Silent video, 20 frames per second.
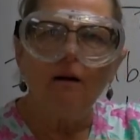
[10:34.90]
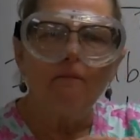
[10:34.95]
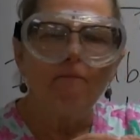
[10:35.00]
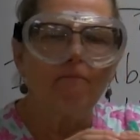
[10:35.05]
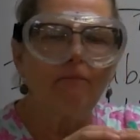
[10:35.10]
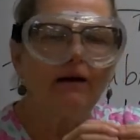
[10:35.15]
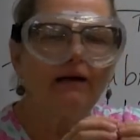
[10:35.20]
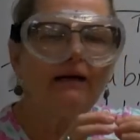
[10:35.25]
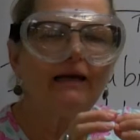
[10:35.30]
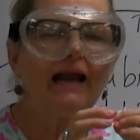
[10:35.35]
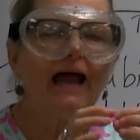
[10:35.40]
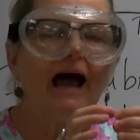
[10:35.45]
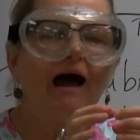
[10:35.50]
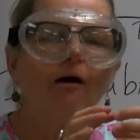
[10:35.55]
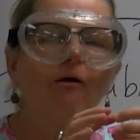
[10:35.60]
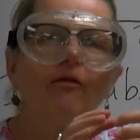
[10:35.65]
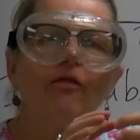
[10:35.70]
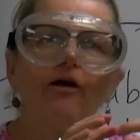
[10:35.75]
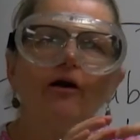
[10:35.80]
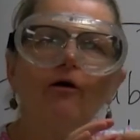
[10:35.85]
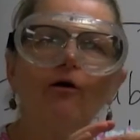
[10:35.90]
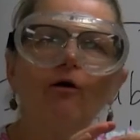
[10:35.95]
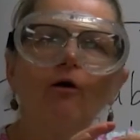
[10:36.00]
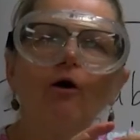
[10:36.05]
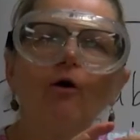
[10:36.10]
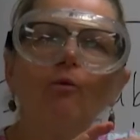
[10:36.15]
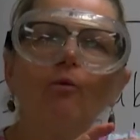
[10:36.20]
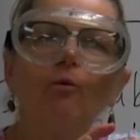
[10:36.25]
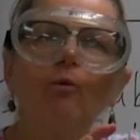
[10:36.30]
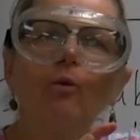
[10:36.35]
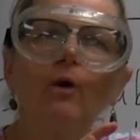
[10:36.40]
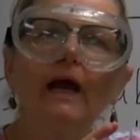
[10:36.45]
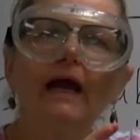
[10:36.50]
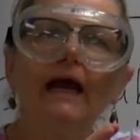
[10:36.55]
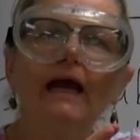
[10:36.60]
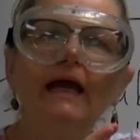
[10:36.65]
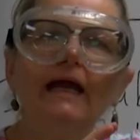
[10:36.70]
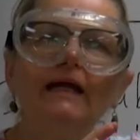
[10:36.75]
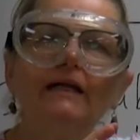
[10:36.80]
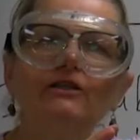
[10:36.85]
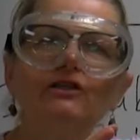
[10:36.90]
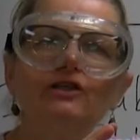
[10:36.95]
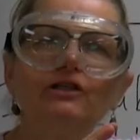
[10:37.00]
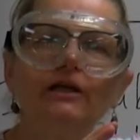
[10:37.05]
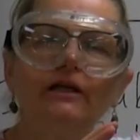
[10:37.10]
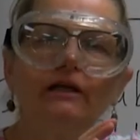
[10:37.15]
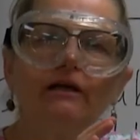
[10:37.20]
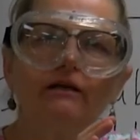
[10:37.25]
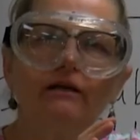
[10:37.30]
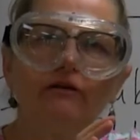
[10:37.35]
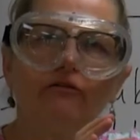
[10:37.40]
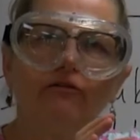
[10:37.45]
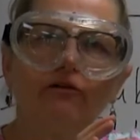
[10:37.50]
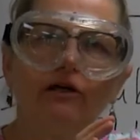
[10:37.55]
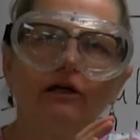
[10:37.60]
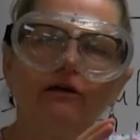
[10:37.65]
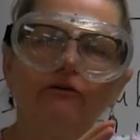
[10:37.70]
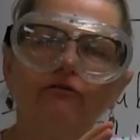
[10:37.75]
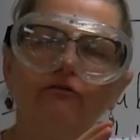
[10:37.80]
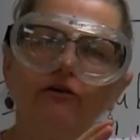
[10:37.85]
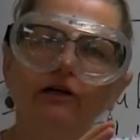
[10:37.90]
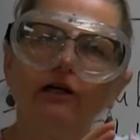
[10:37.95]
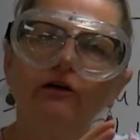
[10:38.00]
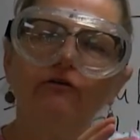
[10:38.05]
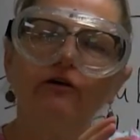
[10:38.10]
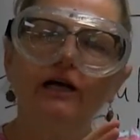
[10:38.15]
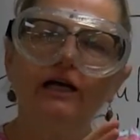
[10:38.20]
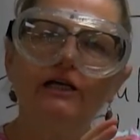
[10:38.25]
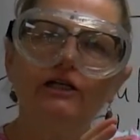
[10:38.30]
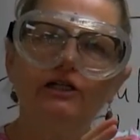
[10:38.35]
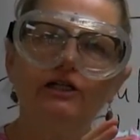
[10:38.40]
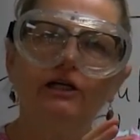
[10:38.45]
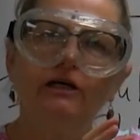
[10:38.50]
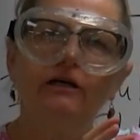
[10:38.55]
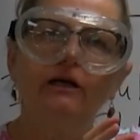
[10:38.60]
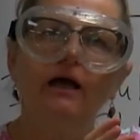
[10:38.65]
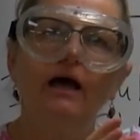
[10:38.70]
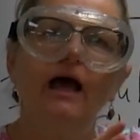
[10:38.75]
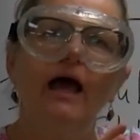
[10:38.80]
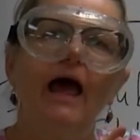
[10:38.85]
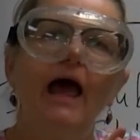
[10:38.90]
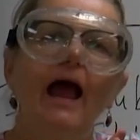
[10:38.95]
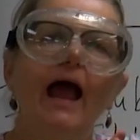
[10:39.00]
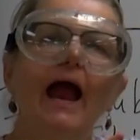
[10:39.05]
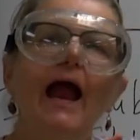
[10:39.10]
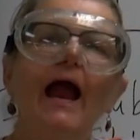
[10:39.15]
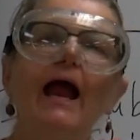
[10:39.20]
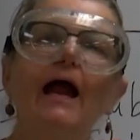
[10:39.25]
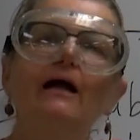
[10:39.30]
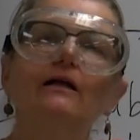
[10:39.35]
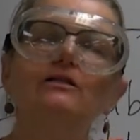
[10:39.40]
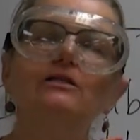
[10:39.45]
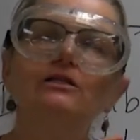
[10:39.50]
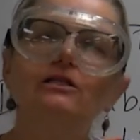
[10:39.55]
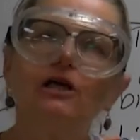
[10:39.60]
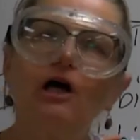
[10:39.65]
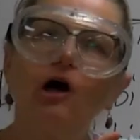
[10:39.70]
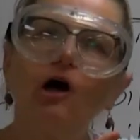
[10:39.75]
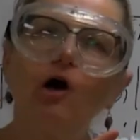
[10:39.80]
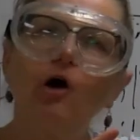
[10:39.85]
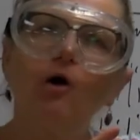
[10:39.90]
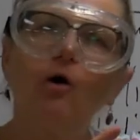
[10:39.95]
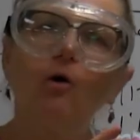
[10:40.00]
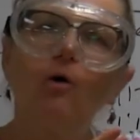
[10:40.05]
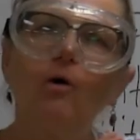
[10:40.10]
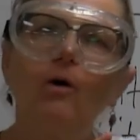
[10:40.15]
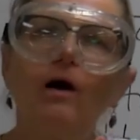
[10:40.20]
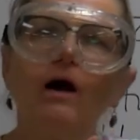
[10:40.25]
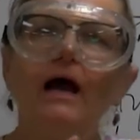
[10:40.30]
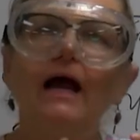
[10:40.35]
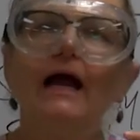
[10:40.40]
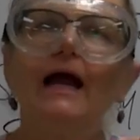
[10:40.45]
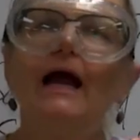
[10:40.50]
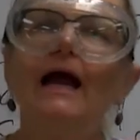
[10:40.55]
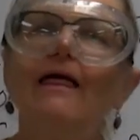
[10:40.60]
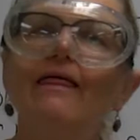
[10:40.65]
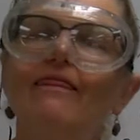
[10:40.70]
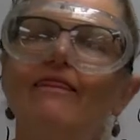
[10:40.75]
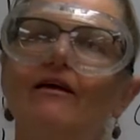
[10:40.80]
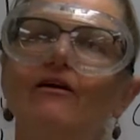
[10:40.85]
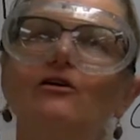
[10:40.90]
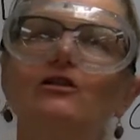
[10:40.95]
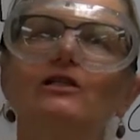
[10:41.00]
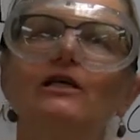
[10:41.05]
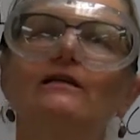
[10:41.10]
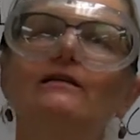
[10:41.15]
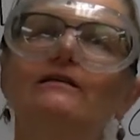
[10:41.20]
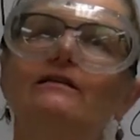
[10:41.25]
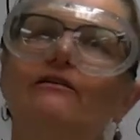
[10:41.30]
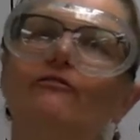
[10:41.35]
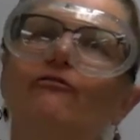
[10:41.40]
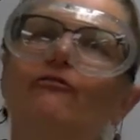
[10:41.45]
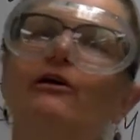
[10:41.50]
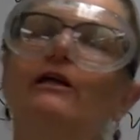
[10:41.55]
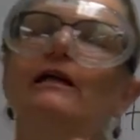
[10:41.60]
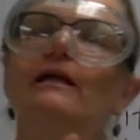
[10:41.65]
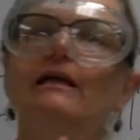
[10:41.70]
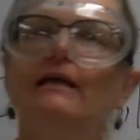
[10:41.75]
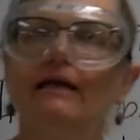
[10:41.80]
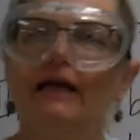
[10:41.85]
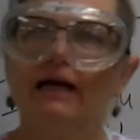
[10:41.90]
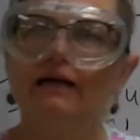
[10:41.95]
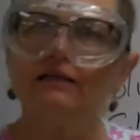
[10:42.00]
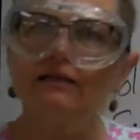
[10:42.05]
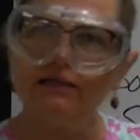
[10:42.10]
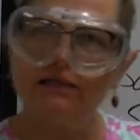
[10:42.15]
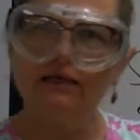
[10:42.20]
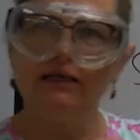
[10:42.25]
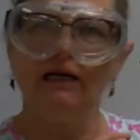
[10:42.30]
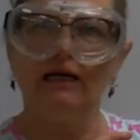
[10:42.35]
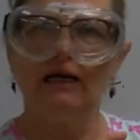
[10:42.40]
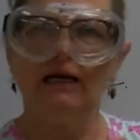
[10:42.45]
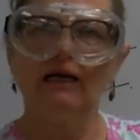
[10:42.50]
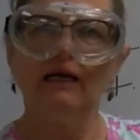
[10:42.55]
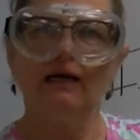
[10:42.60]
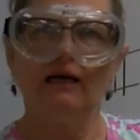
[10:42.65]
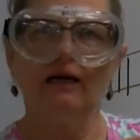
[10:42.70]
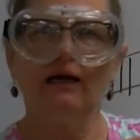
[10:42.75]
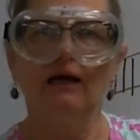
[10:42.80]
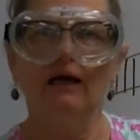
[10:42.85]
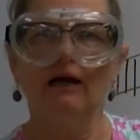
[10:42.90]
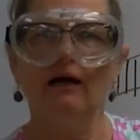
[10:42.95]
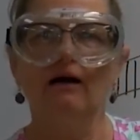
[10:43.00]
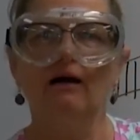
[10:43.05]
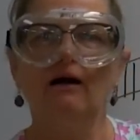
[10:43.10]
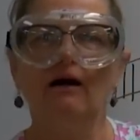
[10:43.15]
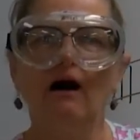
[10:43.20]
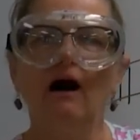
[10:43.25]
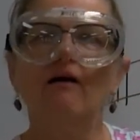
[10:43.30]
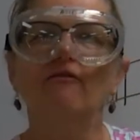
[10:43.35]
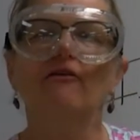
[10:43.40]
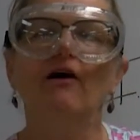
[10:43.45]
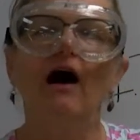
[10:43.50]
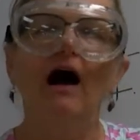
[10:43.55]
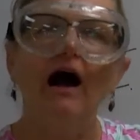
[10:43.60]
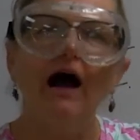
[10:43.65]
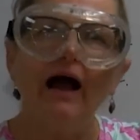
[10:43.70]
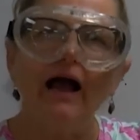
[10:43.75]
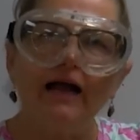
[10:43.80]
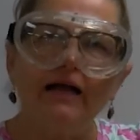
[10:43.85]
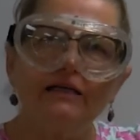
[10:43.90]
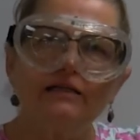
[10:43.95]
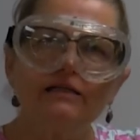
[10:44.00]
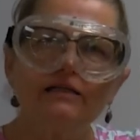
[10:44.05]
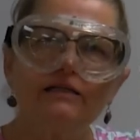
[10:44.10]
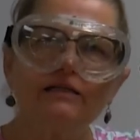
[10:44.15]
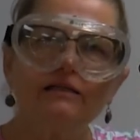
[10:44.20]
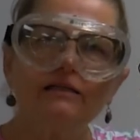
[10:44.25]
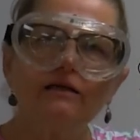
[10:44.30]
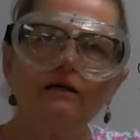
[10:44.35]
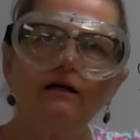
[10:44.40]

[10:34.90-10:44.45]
But now they're arranged in a different configuration, and so there's a different density of ice